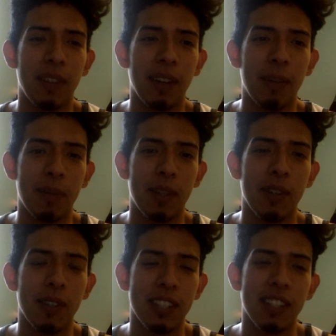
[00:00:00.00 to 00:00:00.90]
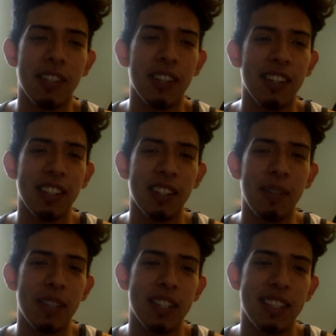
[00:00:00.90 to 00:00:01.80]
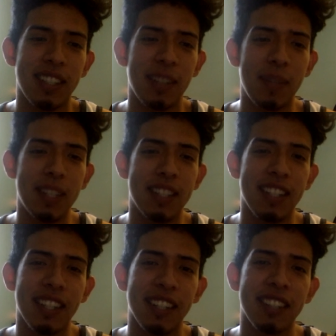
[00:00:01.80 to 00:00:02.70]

I'm going to go out on a limb and say it means tiger.